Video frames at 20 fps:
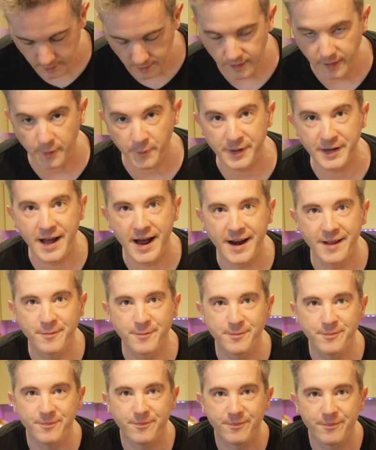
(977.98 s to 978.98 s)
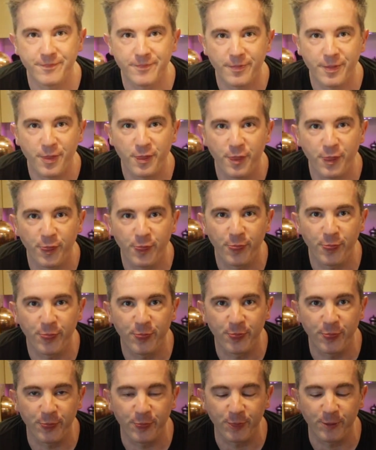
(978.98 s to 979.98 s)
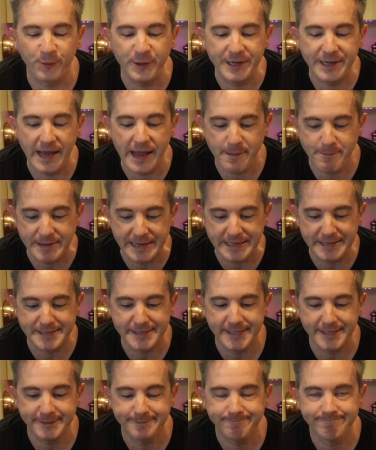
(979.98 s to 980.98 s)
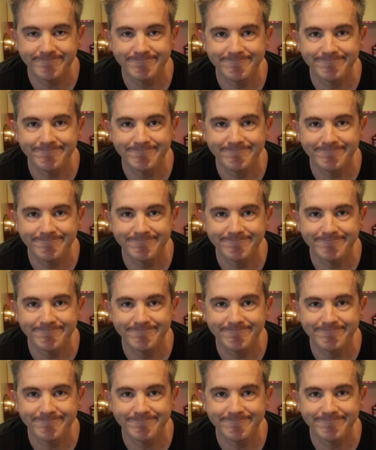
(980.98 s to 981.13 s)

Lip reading: There we got it. 3-day pizza.